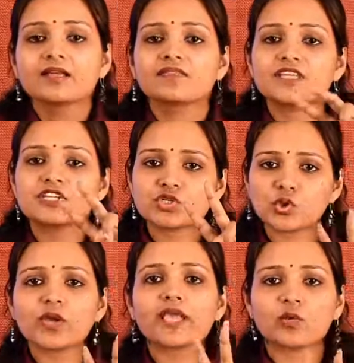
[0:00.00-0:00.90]
the
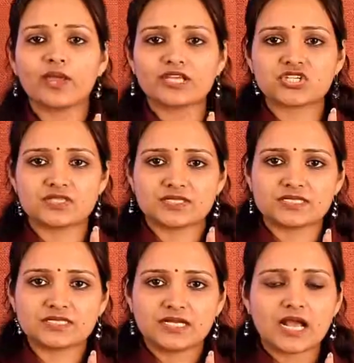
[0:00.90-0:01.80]
two
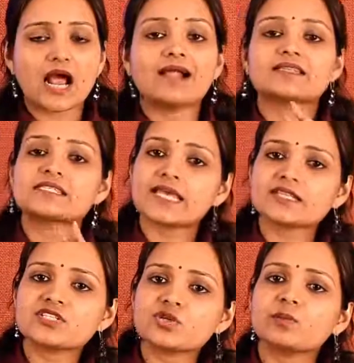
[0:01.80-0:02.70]
equations are
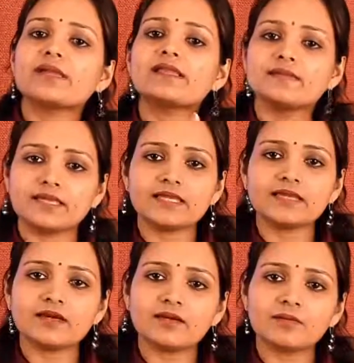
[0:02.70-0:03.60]
said to be
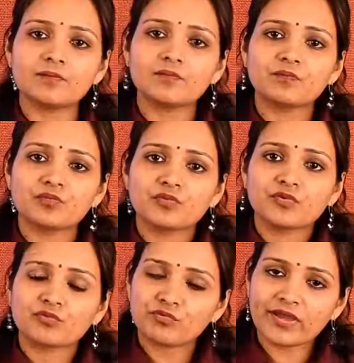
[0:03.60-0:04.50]
linear
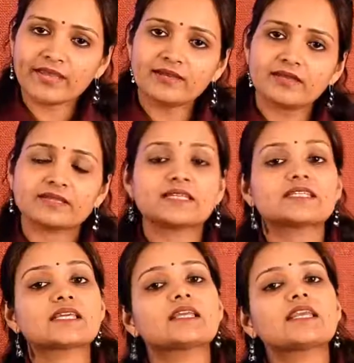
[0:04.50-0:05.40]
when the
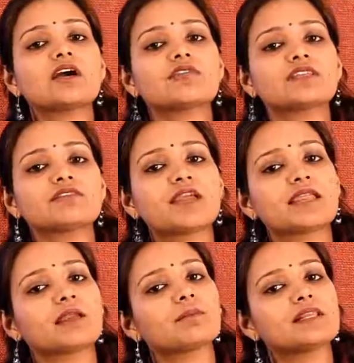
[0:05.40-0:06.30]
degree of the
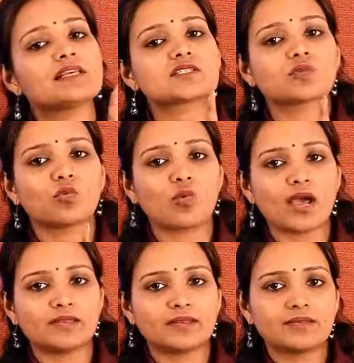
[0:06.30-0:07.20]
variable is
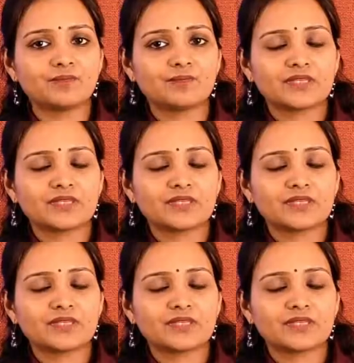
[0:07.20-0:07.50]
1.